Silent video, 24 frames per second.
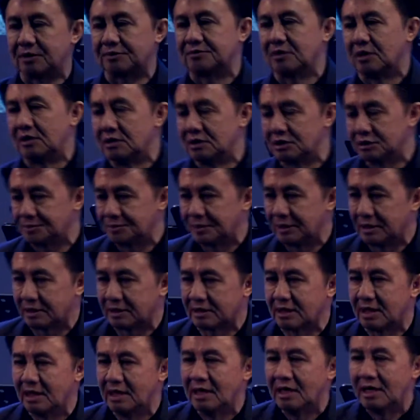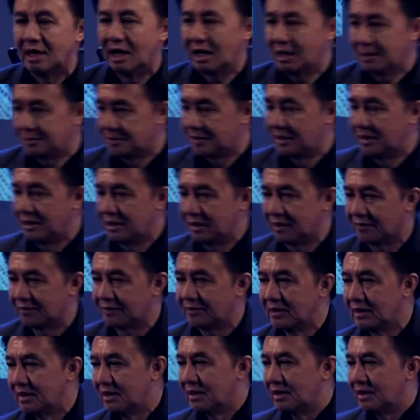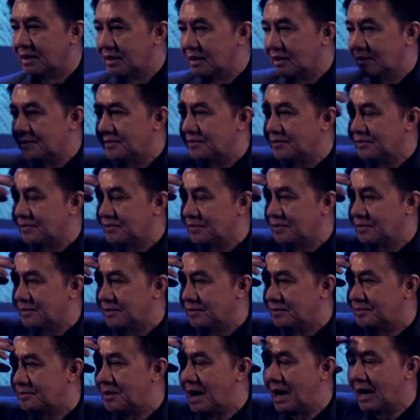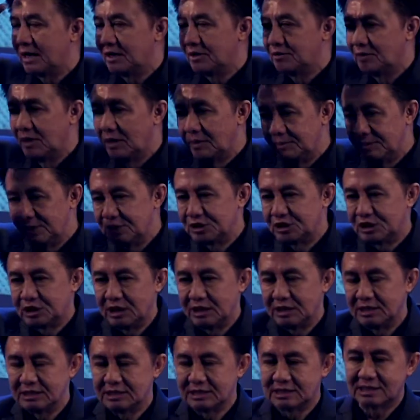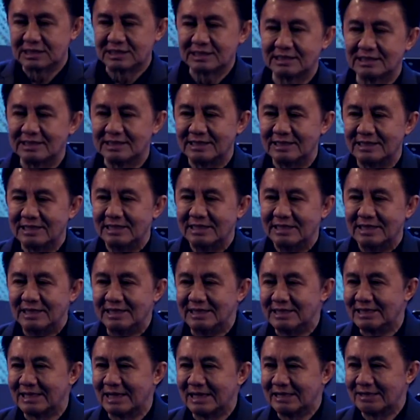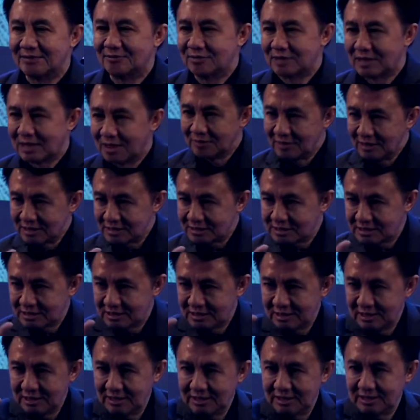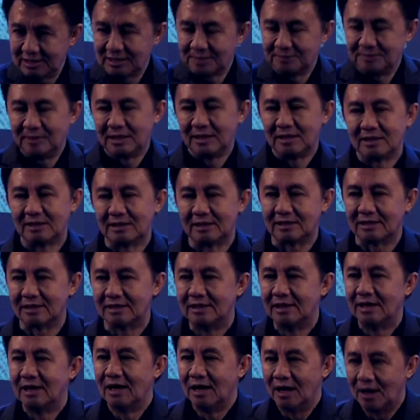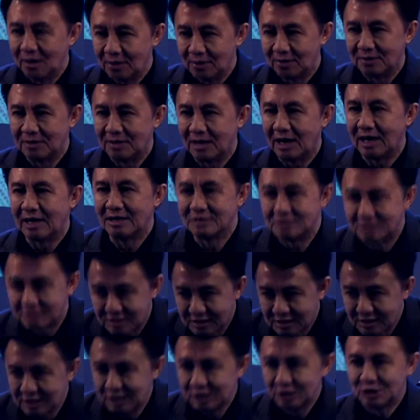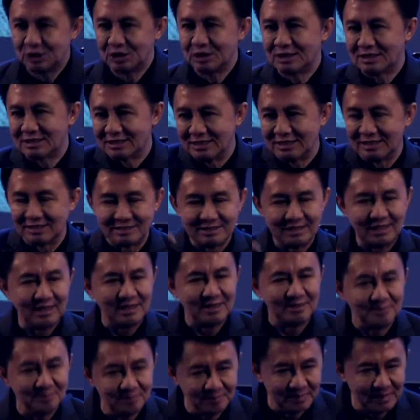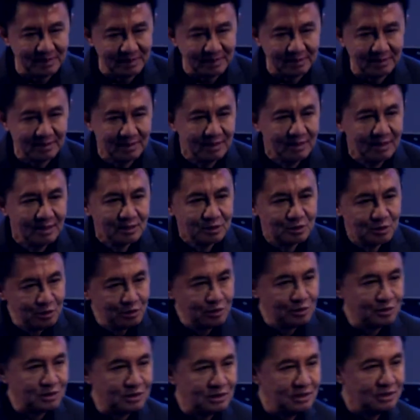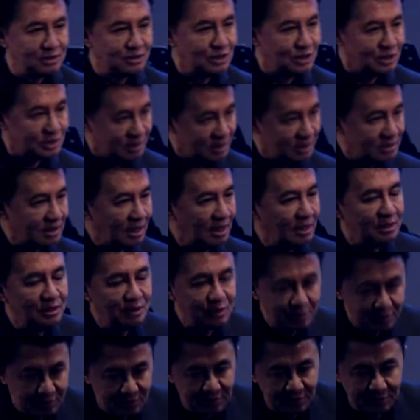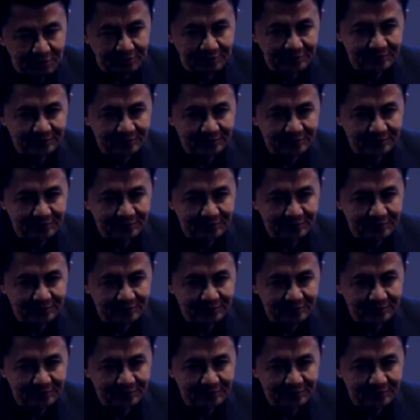of the Holy Spirit, I believe mine will be changed. And then will see the mirror Oh, I see Jesus in me. Do you see Jesus in you?